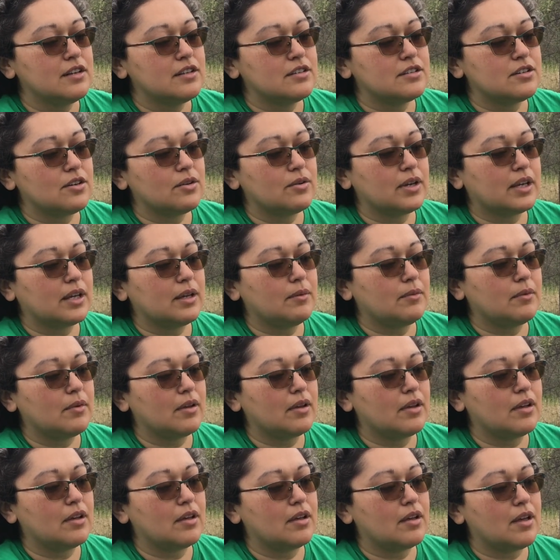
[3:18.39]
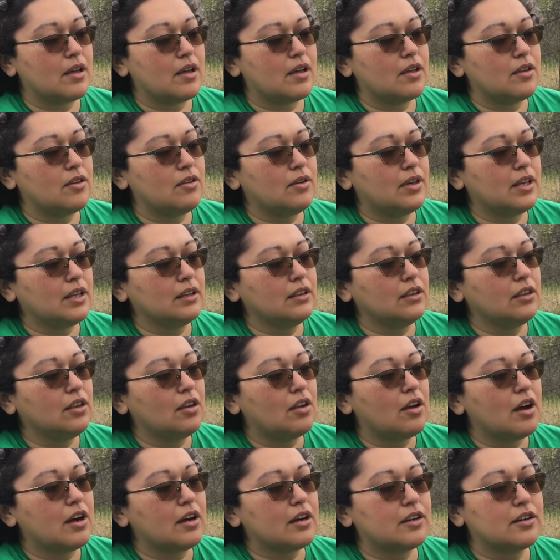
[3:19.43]
so you can
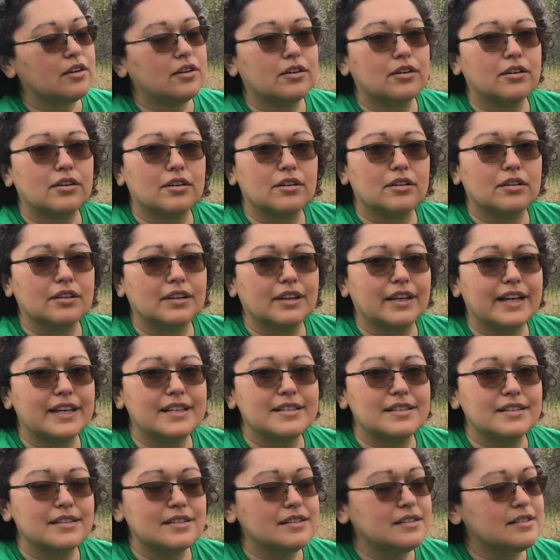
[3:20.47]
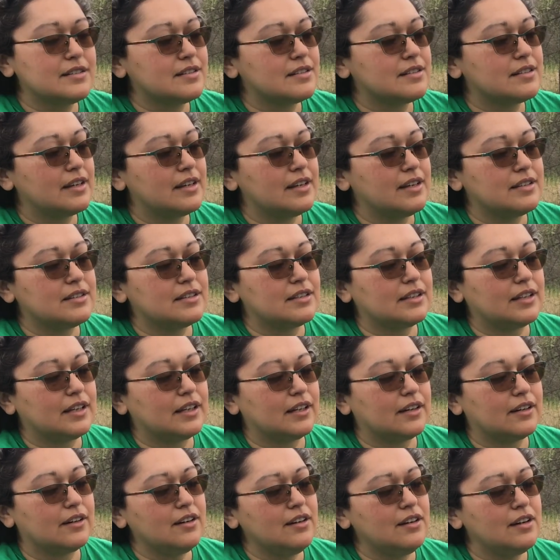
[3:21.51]
lock your laces into
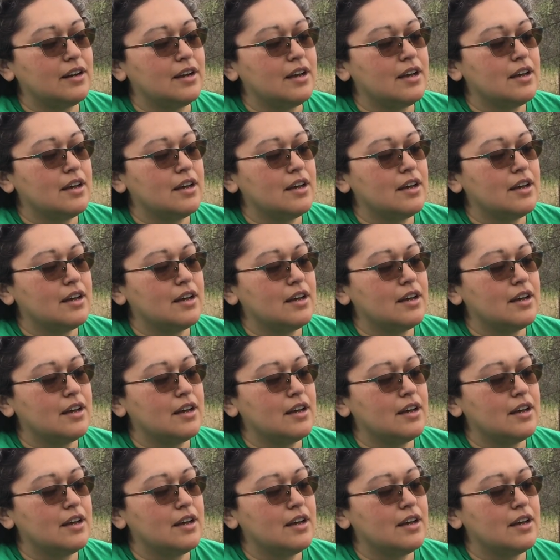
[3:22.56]
here,